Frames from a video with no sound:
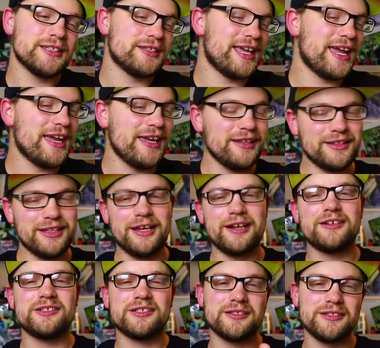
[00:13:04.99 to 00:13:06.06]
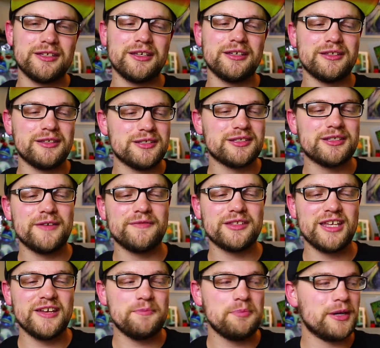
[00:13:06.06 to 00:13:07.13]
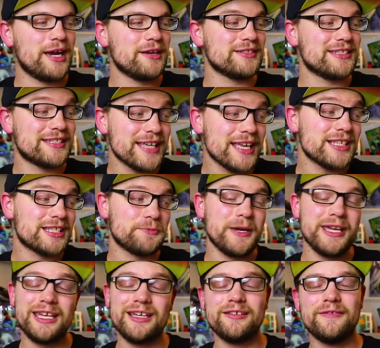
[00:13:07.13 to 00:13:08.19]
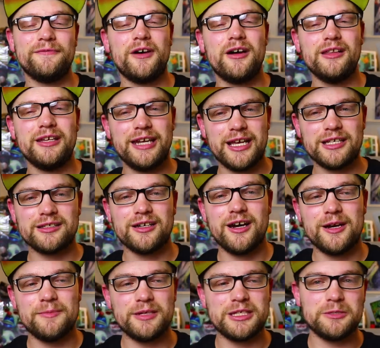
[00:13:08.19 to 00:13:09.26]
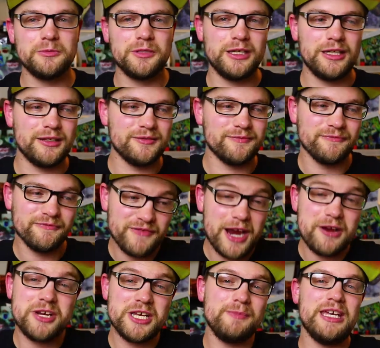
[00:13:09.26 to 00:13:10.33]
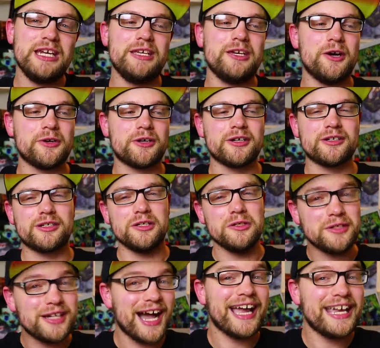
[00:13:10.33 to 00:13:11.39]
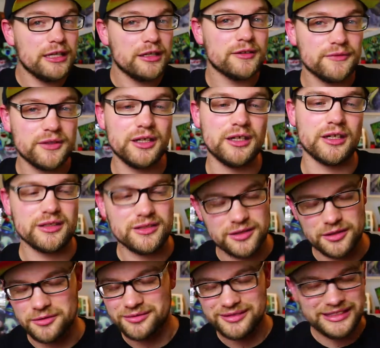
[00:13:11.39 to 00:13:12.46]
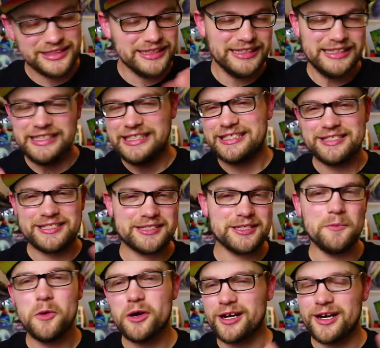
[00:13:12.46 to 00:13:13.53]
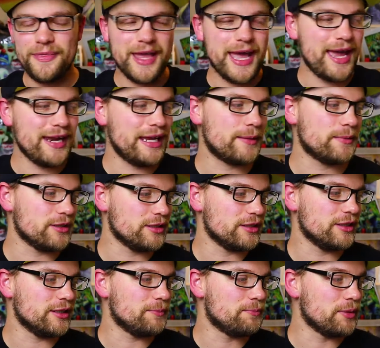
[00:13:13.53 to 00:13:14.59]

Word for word: The stuff that they've put out since Waking the Fallen has gone between very mediocre to kind of good. So somewhere in that neighborhood.